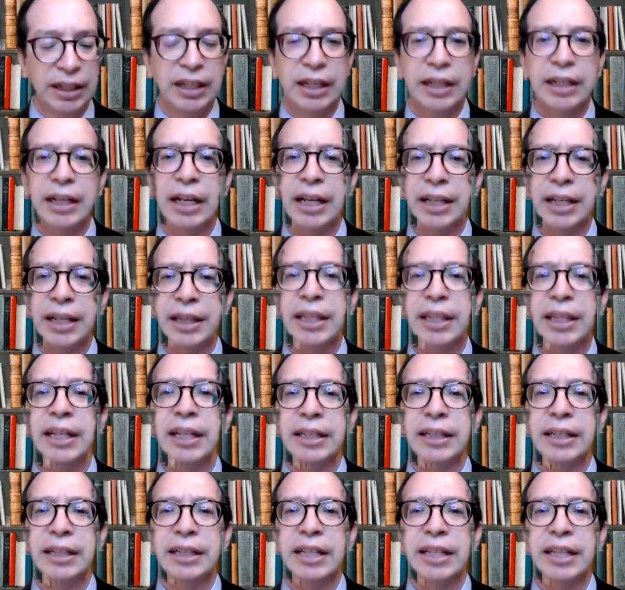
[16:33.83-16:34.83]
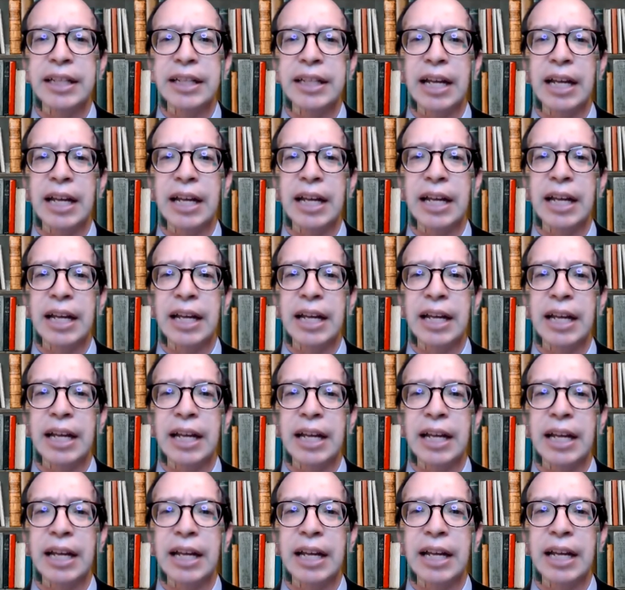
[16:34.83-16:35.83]
And I think that's what we see
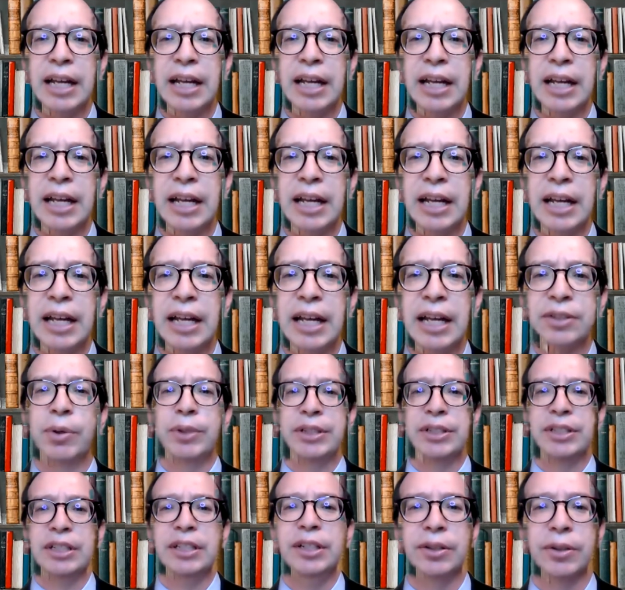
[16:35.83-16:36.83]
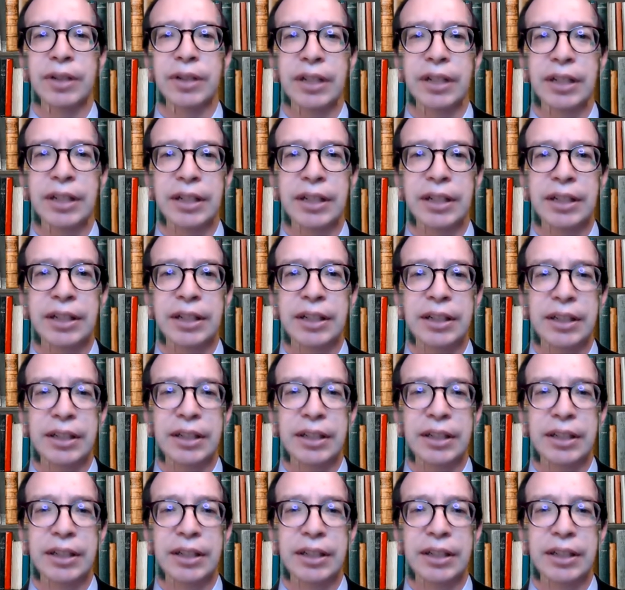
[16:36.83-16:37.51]
here in the exhibit,